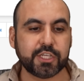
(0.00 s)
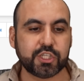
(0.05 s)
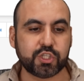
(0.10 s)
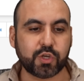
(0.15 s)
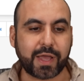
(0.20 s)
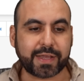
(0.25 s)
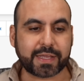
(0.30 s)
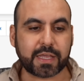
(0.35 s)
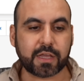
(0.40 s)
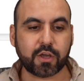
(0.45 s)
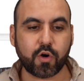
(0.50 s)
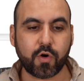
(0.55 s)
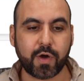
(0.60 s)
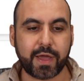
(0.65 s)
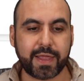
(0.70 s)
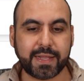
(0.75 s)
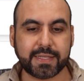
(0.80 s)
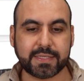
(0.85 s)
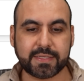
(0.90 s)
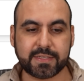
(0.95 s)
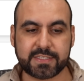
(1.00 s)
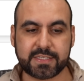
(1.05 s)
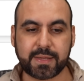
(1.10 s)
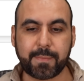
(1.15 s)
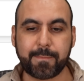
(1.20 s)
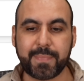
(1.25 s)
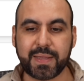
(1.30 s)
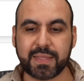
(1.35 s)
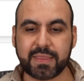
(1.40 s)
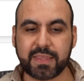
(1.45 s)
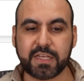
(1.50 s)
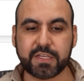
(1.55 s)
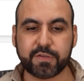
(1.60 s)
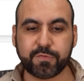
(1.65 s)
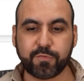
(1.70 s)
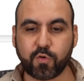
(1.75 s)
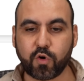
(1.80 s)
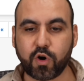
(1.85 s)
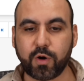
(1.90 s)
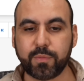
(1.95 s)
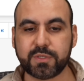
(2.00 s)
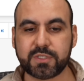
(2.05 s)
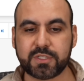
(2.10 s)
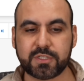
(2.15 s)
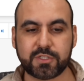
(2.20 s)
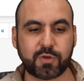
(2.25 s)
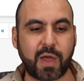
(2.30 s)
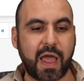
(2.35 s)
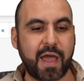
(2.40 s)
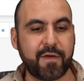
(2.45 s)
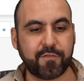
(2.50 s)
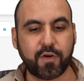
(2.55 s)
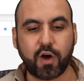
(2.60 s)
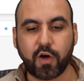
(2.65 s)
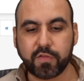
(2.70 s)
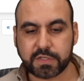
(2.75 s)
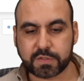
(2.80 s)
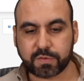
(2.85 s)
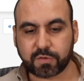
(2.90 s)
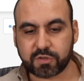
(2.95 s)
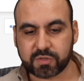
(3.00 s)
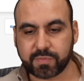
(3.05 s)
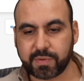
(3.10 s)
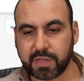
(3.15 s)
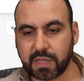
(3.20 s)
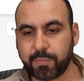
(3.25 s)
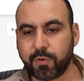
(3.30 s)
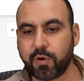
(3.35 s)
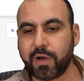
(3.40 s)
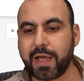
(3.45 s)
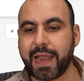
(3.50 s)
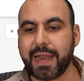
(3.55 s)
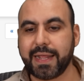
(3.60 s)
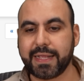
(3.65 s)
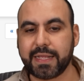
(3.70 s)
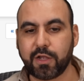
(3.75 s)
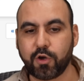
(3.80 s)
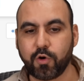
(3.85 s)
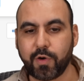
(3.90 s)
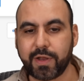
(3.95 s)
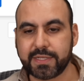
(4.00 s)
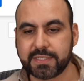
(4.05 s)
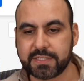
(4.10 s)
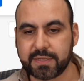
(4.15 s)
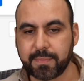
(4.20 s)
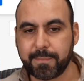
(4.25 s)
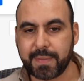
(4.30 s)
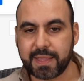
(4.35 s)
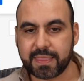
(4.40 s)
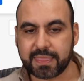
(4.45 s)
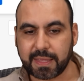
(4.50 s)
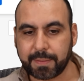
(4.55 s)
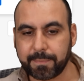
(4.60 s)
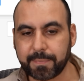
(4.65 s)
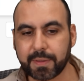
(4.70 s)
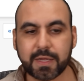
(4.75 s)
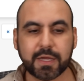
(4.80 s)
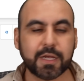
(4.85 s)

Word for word: So I can go ahead and submit these forms. So I have all these forms available, and I can go ahead and submit them.